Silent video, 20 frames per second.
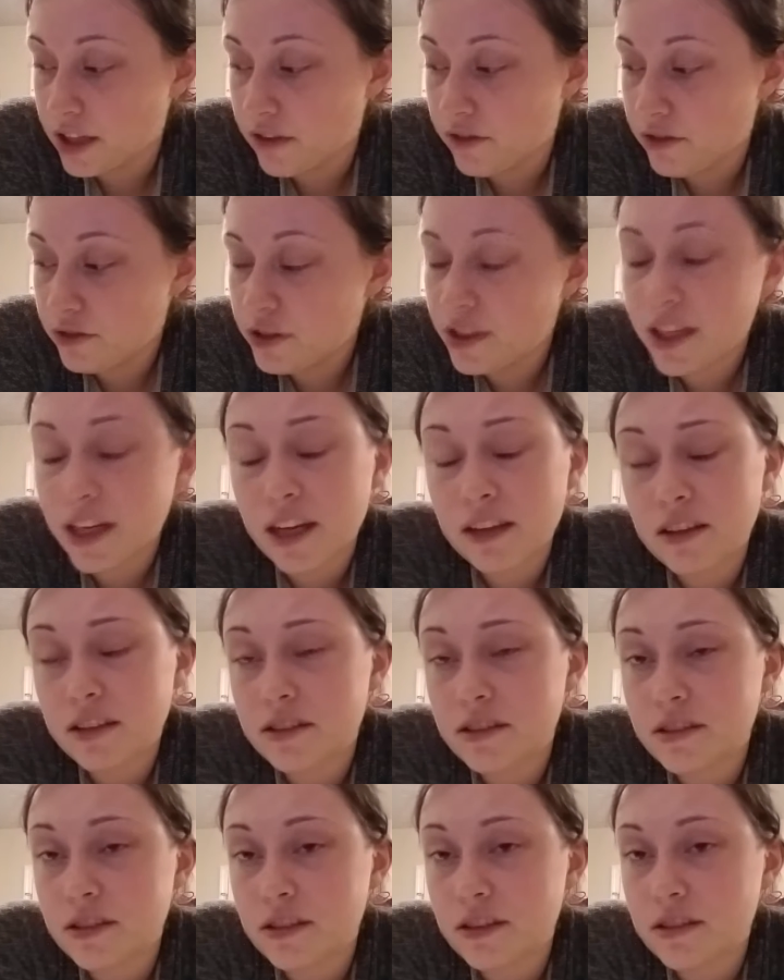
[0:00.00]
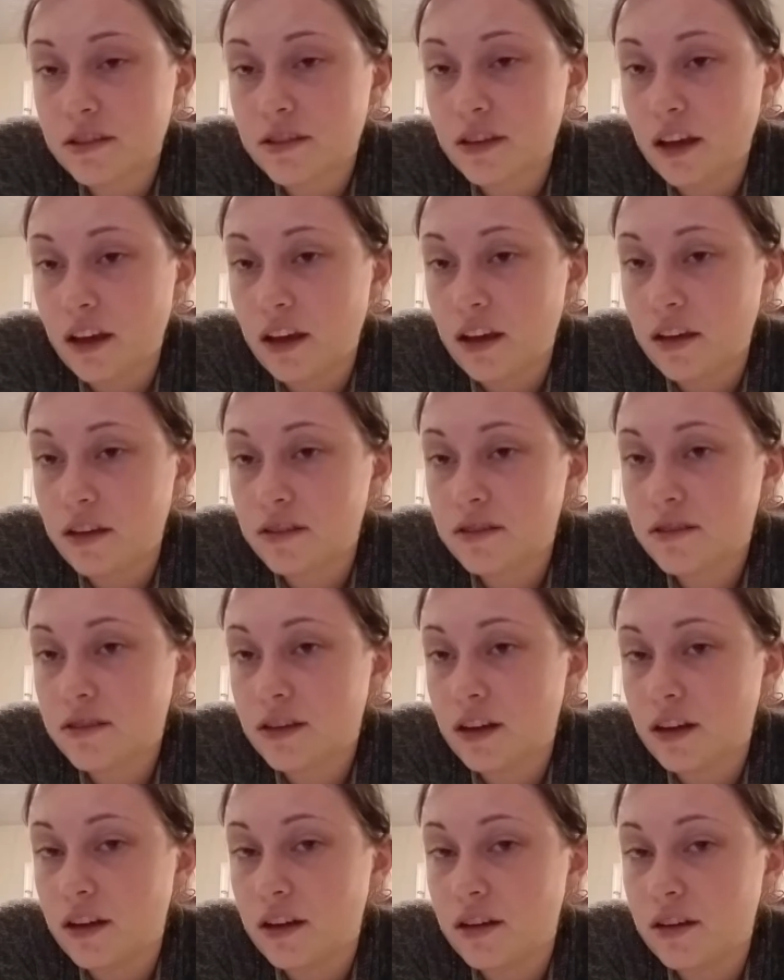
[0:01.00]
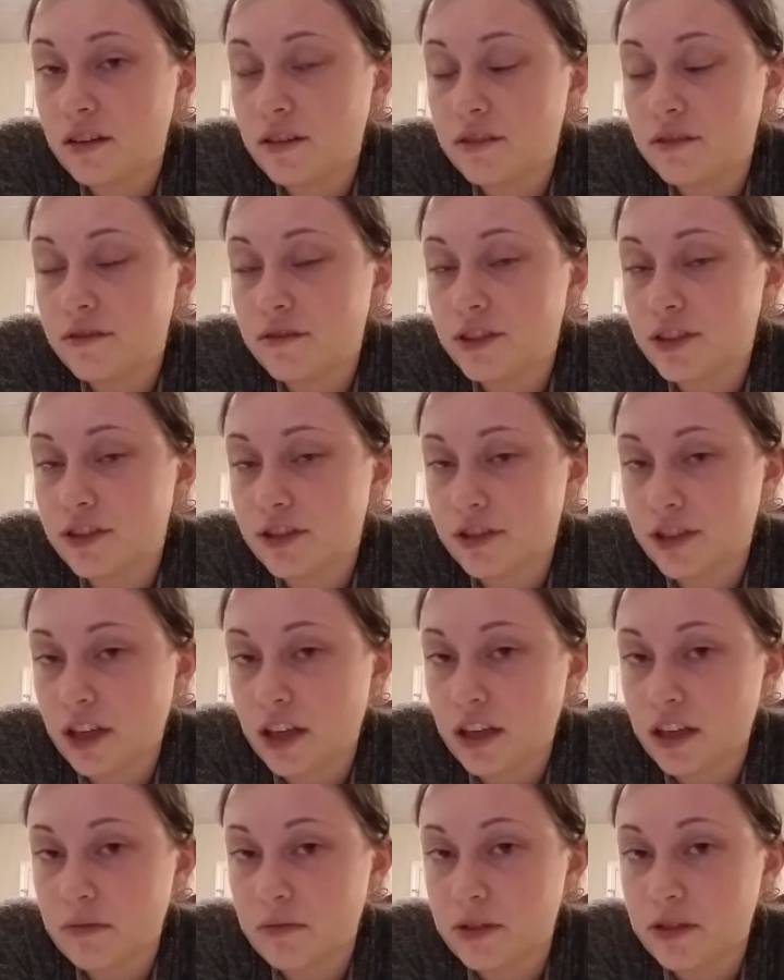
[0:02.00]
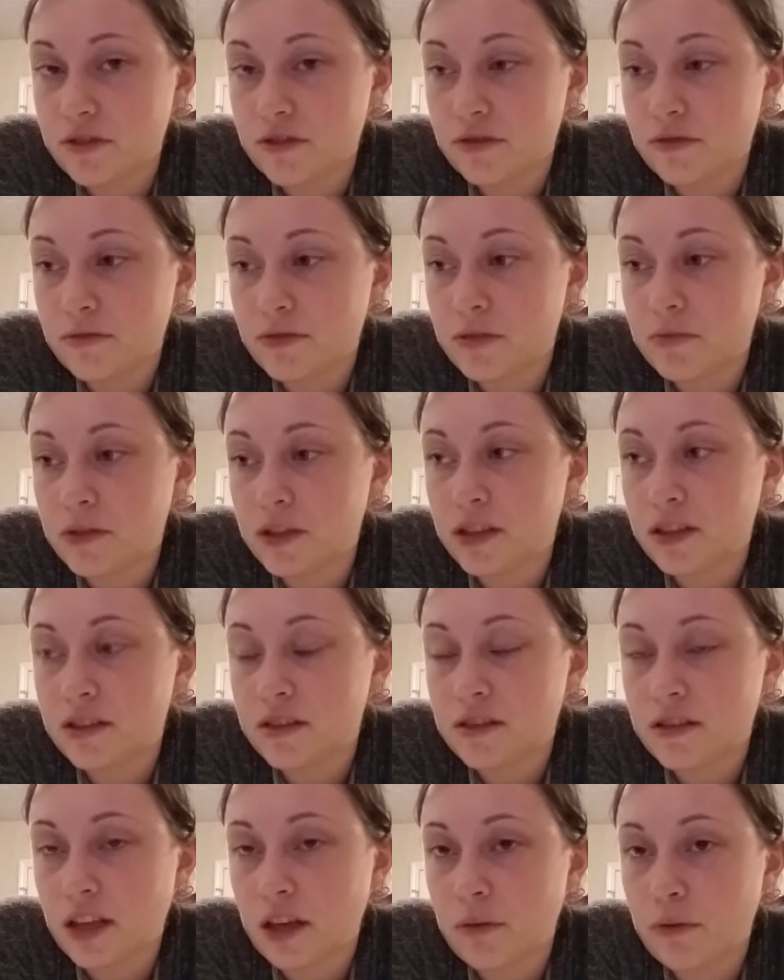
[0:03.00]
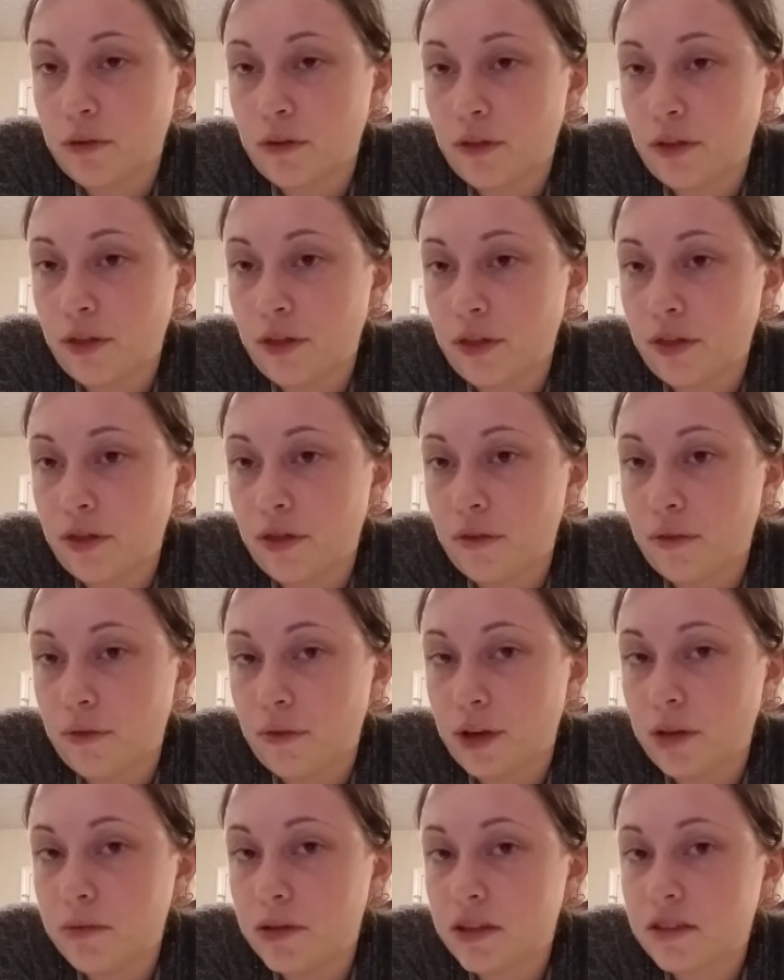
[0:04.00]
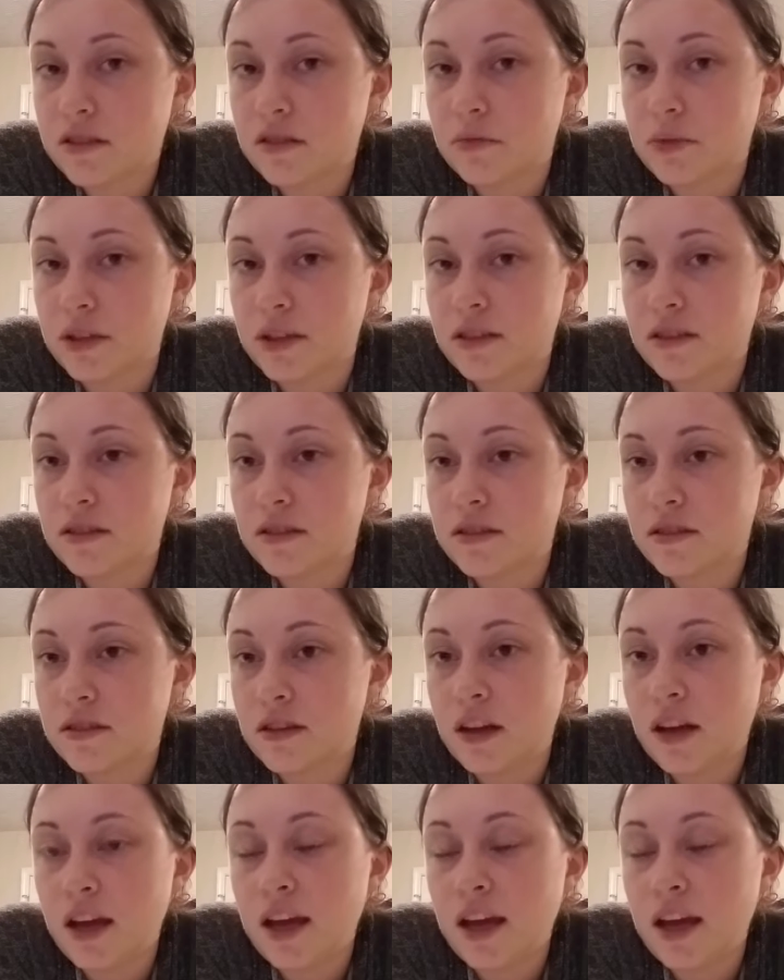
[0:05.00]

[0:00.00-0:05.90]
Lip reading: I've only got the 6 heads of the shiitake mushrooms because they were $3 a piece